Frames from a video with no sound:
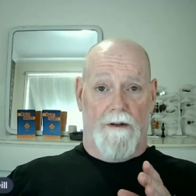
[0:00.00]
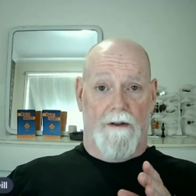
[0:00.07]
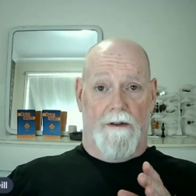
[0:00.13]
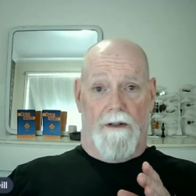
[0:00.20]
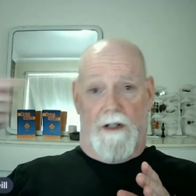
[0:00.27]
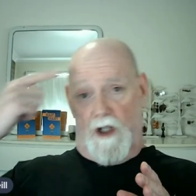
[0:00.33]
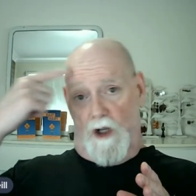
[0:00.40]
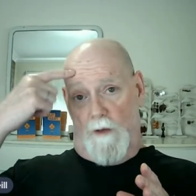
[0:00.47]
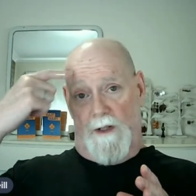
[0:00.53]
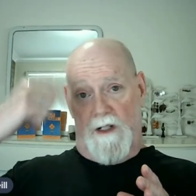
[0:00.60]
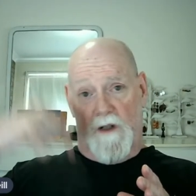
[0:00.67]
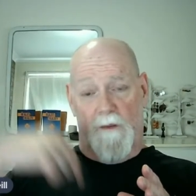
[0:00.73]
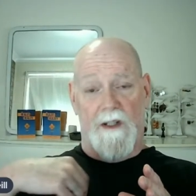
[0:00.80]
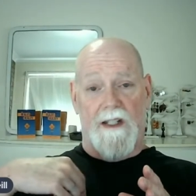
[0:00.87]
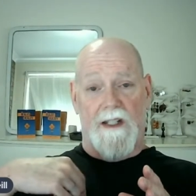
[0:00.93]
humans
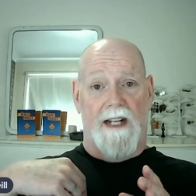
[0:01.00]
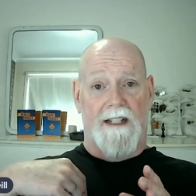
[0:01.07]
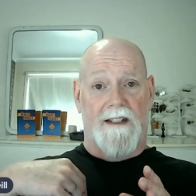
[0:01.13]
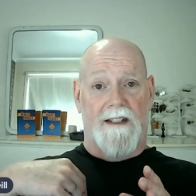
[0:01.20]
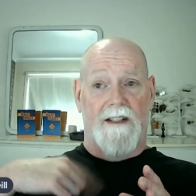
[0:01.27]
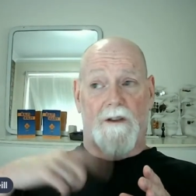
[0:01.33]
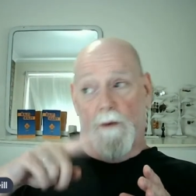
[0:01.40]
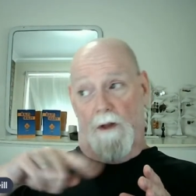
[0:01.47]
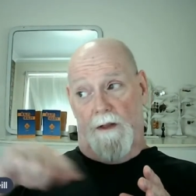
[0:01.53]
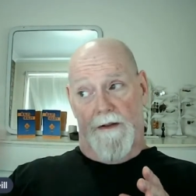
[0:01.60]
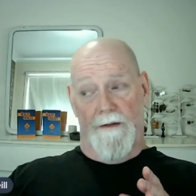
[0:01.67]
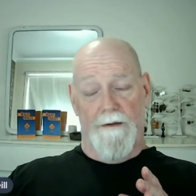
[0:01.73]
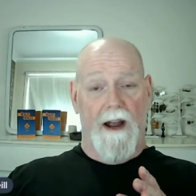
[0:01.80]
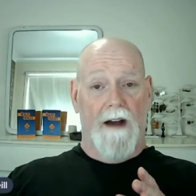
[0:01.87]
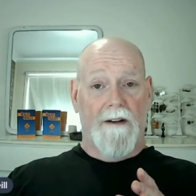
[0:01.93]
besides this one
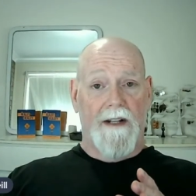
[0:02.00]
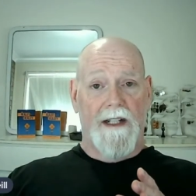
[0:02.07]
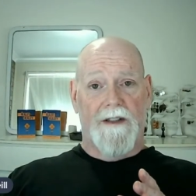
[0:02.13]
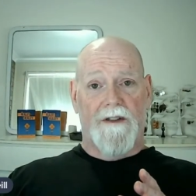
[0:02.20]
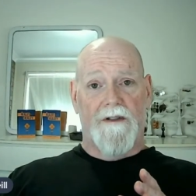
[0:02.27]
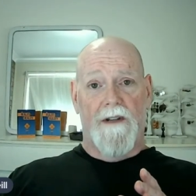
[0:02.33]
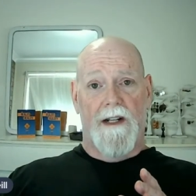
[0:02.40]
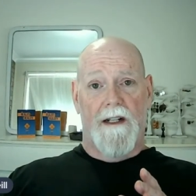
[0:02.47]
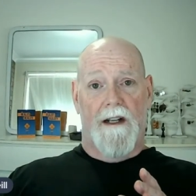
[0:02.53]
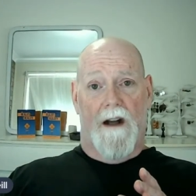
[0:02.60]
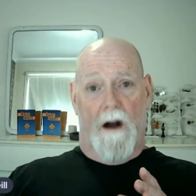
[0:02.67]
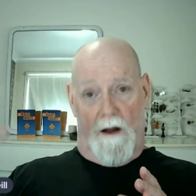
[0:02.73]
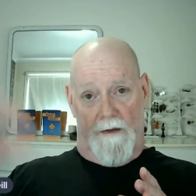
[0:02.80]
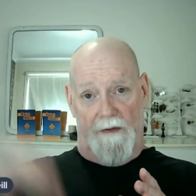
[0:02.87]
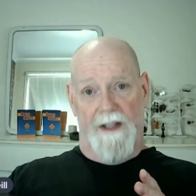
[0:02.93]
throughout history
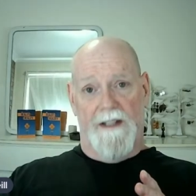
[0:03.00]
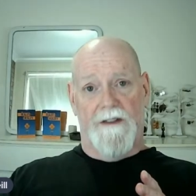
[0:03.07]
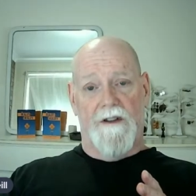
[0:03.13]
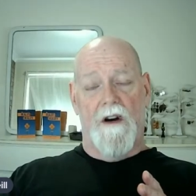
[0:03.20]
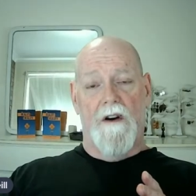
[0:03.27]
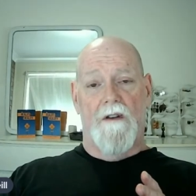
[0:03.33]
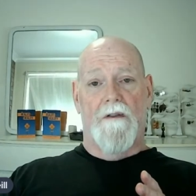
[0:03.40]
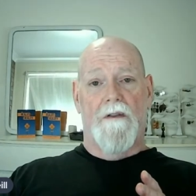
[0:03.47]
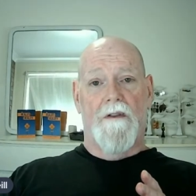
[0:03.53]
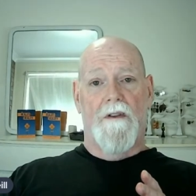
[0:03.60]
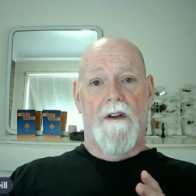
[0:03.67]
on this earth.